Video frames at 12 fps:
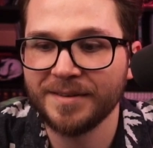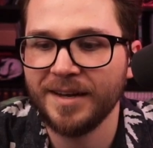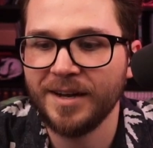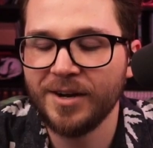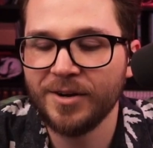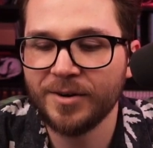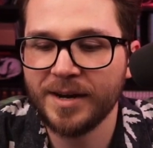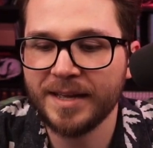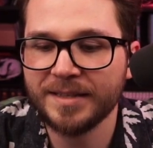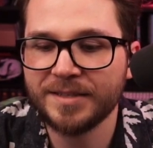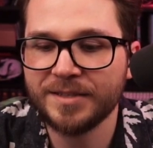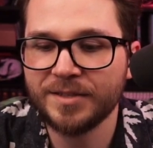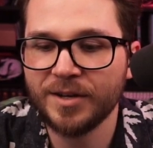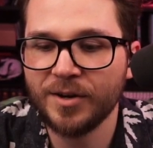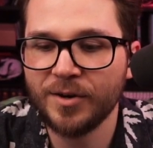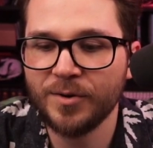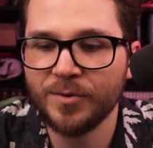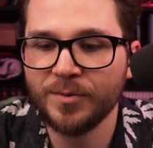Have... All right.
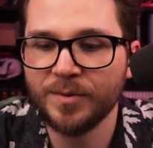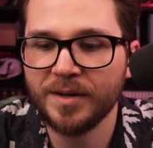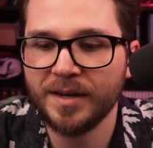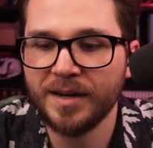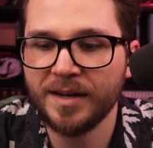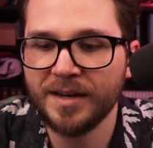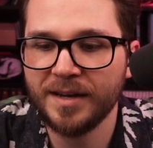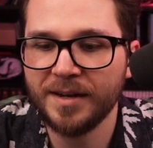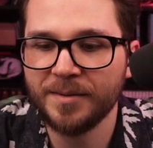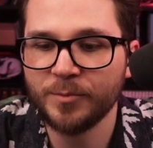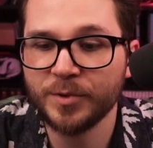So um,